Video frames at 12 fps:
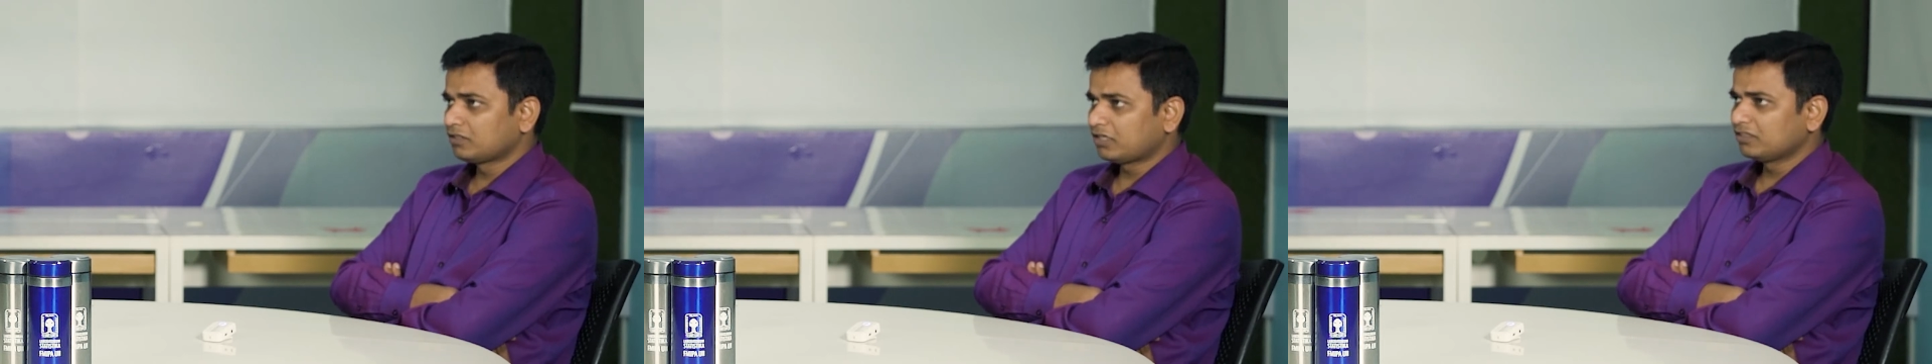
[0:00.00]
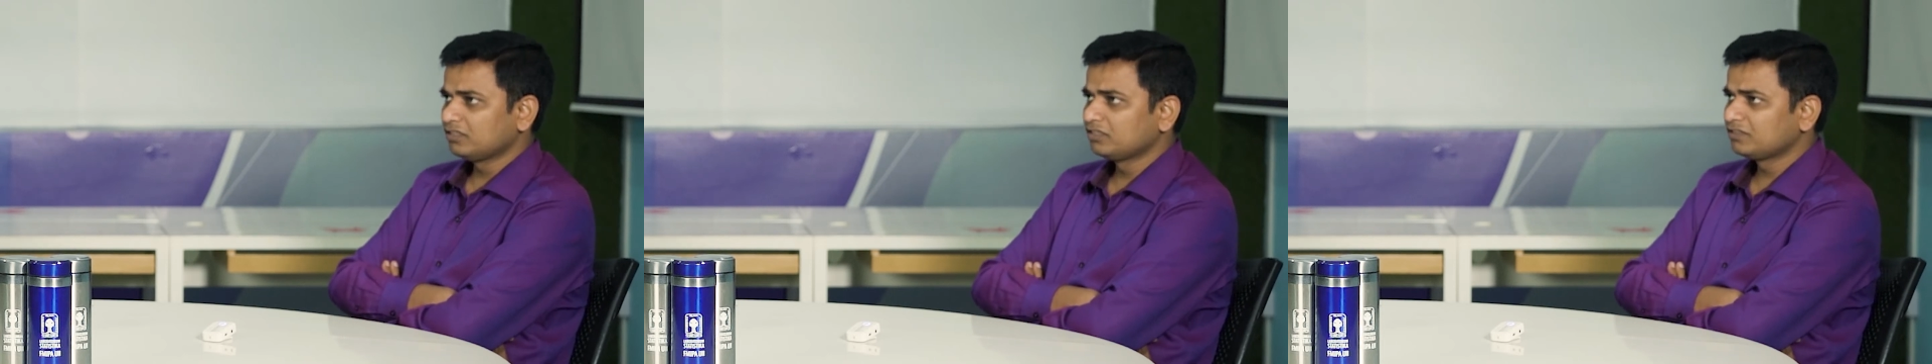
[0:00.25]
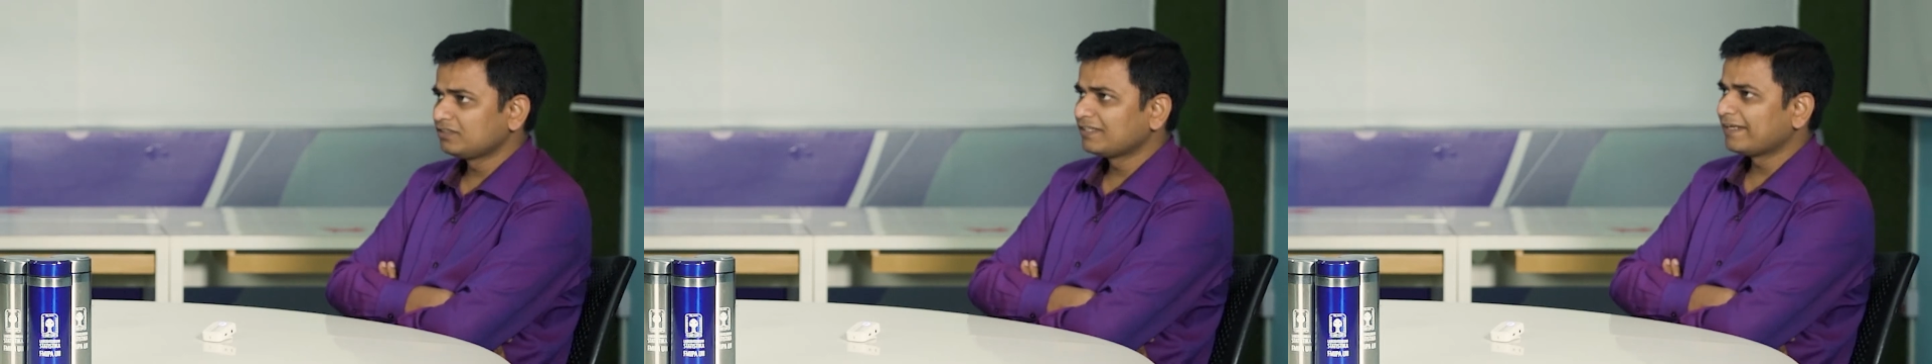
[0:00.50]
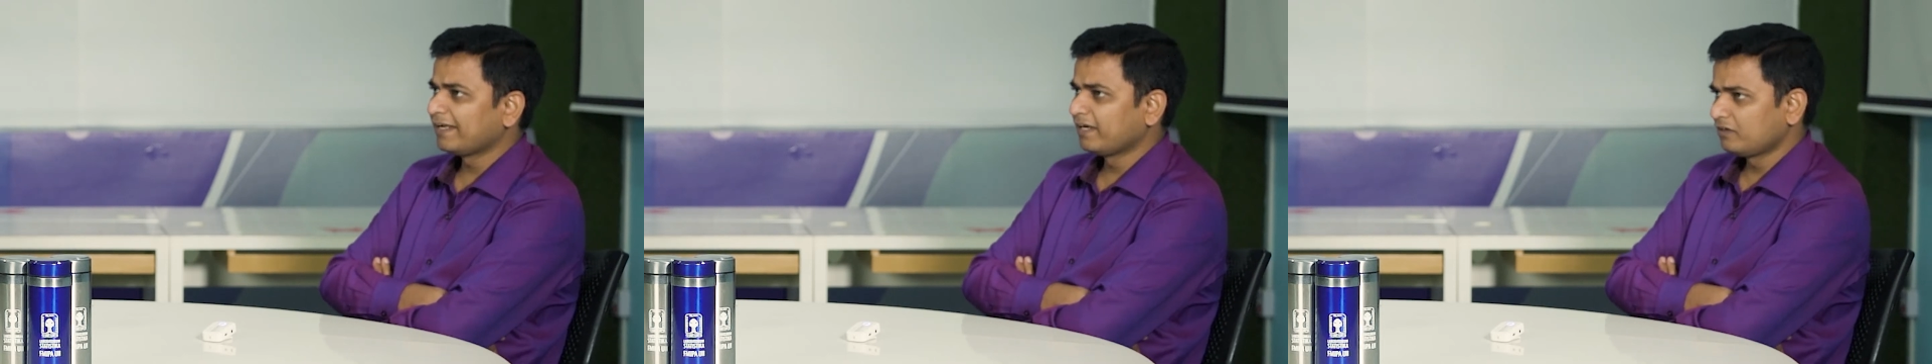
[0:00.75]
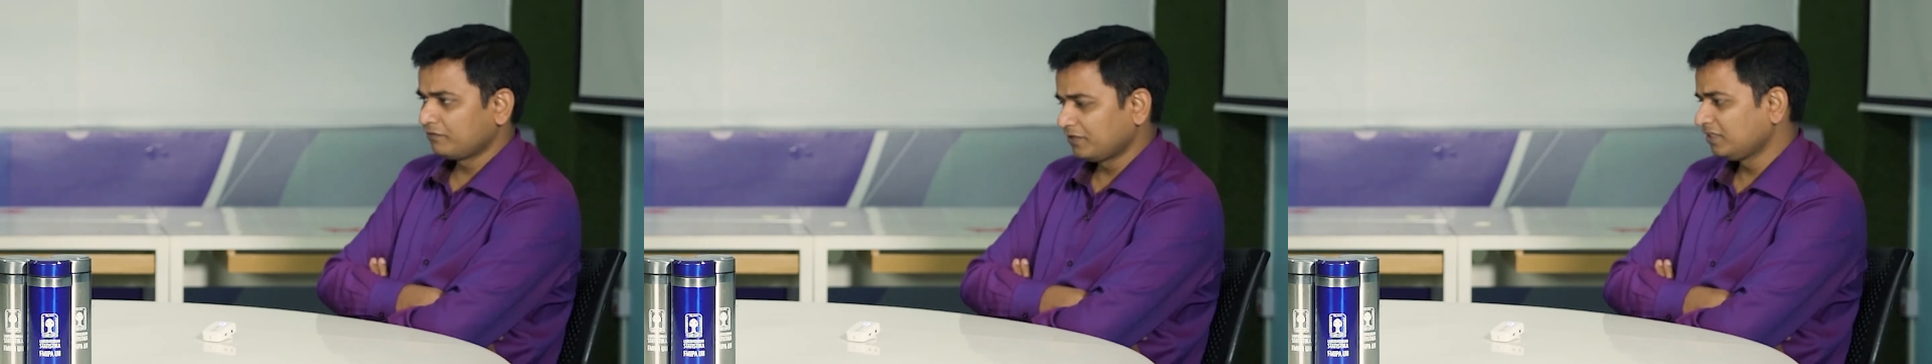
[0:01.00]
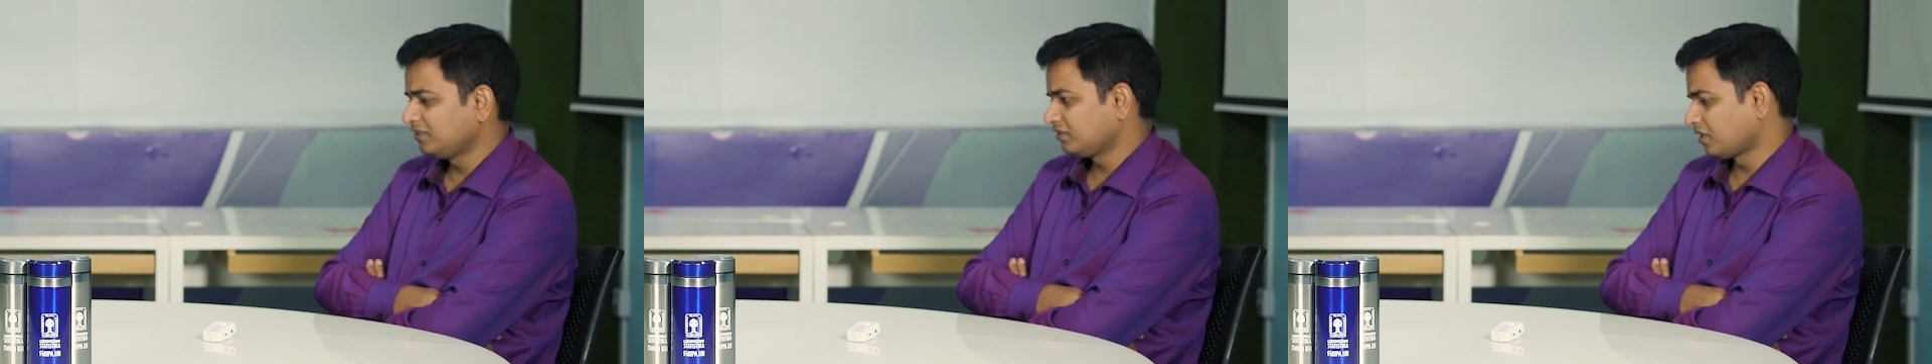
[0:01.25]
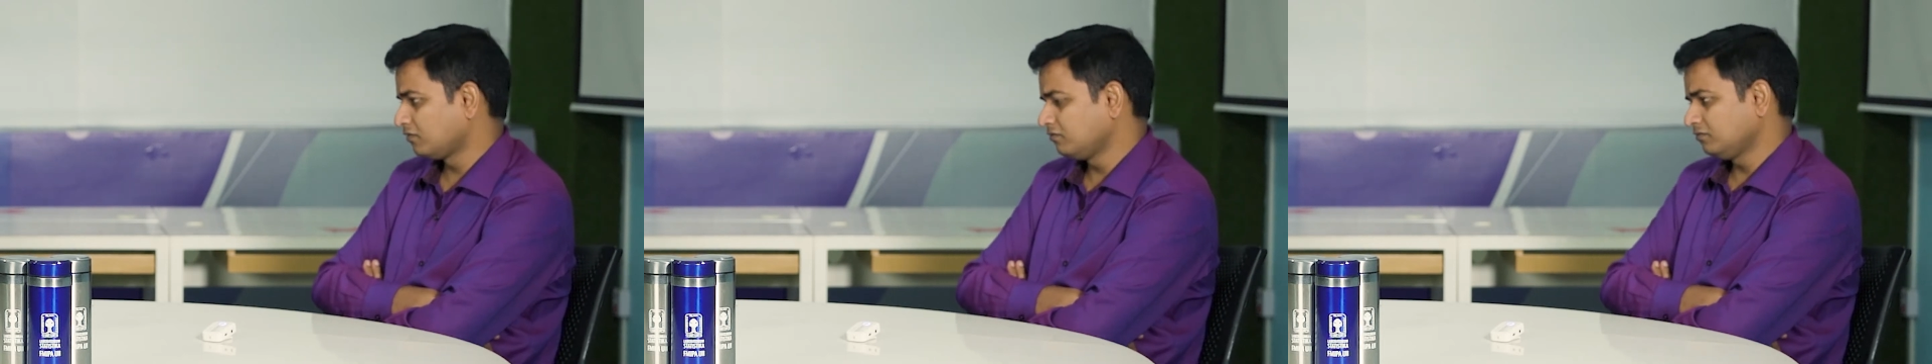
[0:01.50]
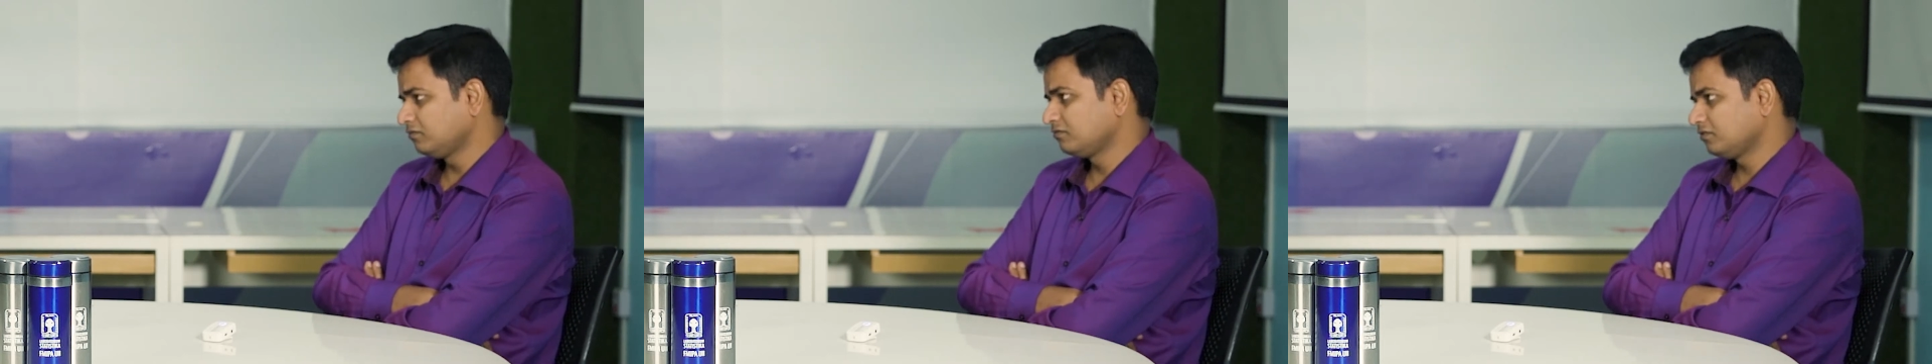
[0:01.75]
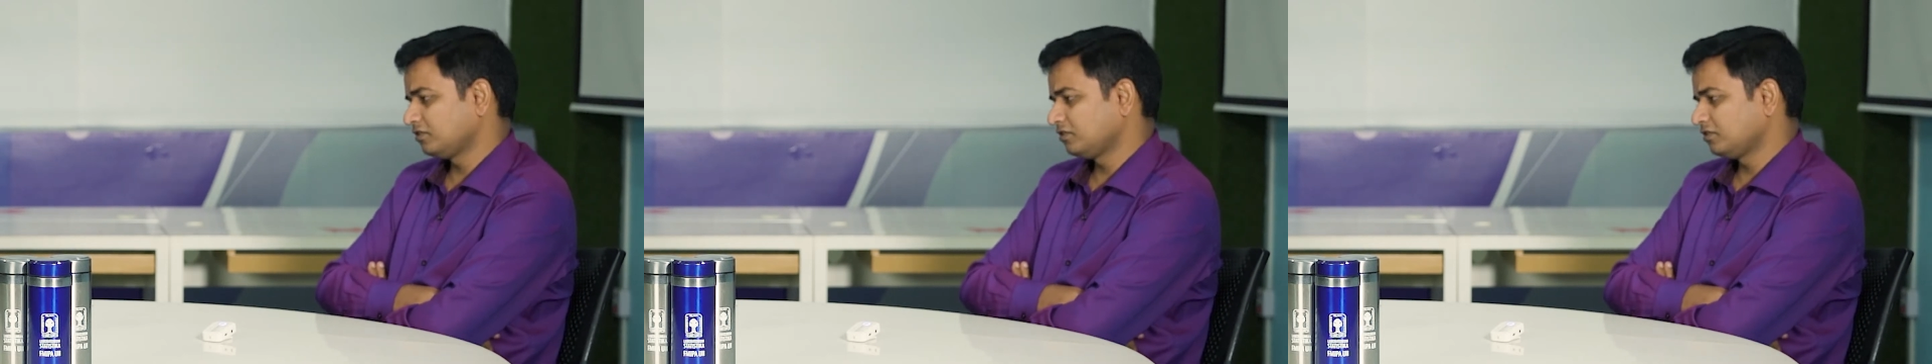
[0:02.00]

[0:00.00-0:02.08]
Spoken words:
I think it's in the end phase now.